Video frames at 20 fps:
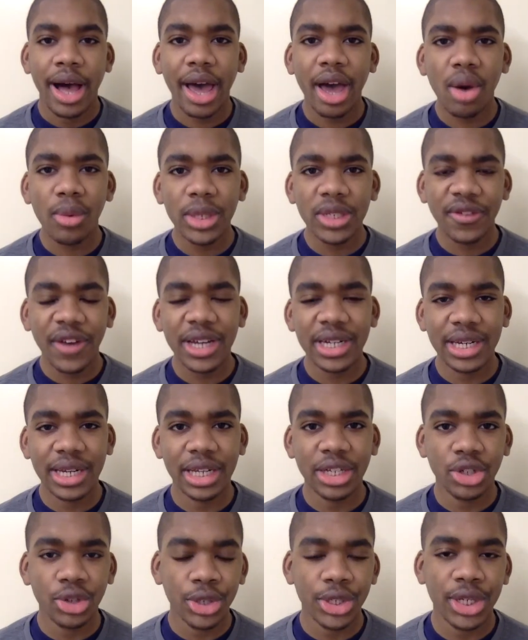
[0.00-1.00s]
I always find it
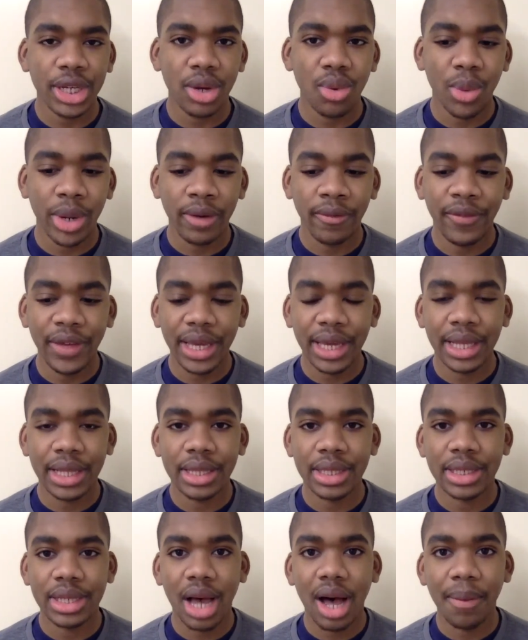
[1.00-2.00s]
interesting when
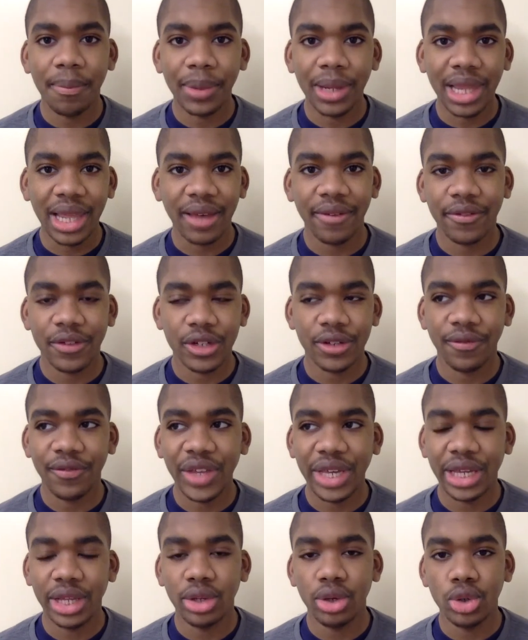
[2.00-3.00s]
vegans uplift
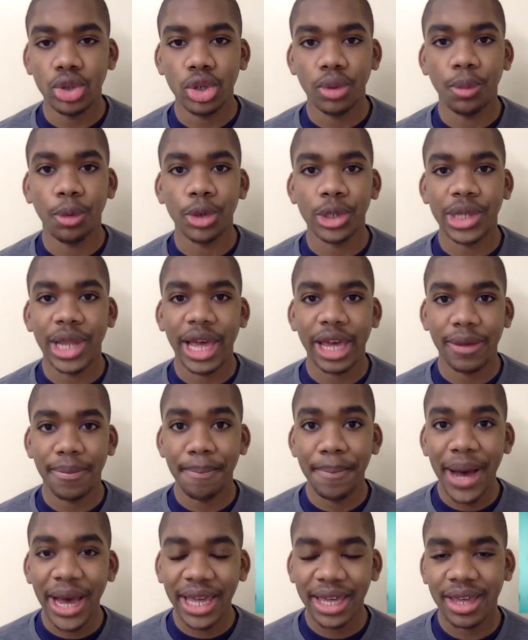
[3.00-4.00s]
vegan YouTubers like
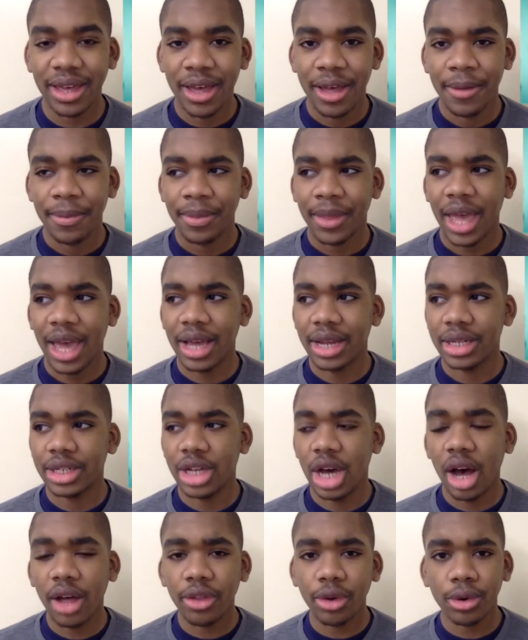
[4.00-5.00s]
Mike and
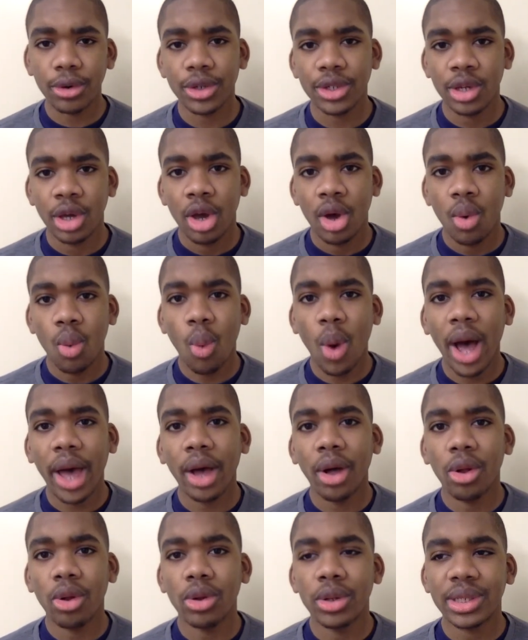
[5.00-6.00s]
others
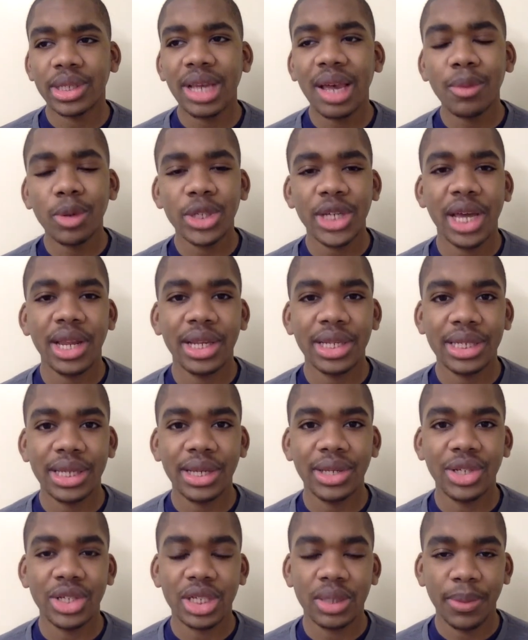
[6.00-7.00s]
while simultaneously
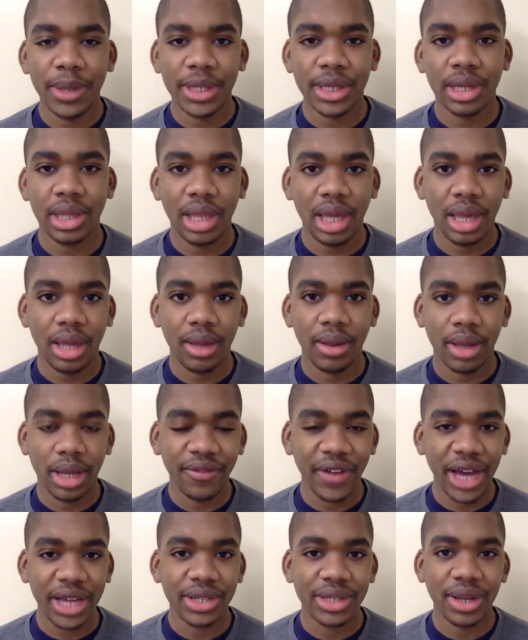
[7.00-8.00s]
dismissing the
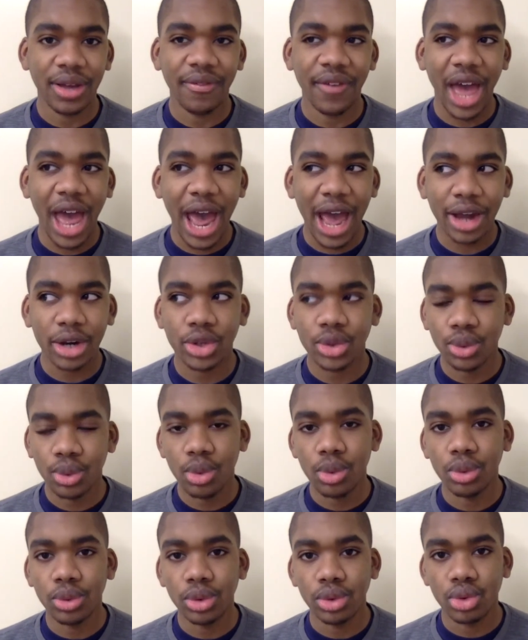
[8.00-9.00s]
advice of
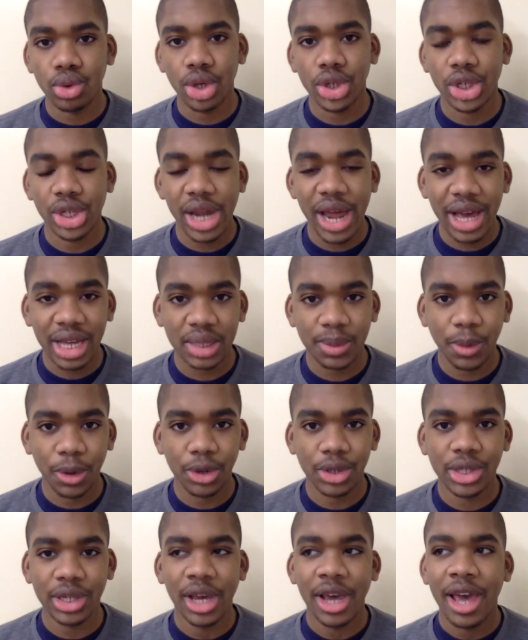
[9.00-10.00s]
actual nutrition
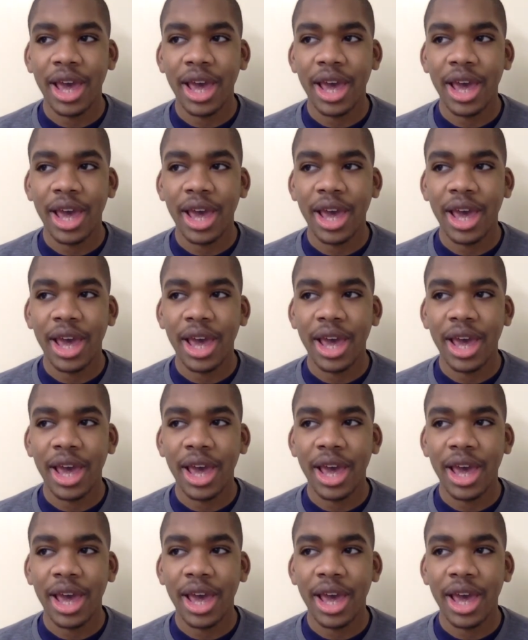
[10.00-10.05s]
experts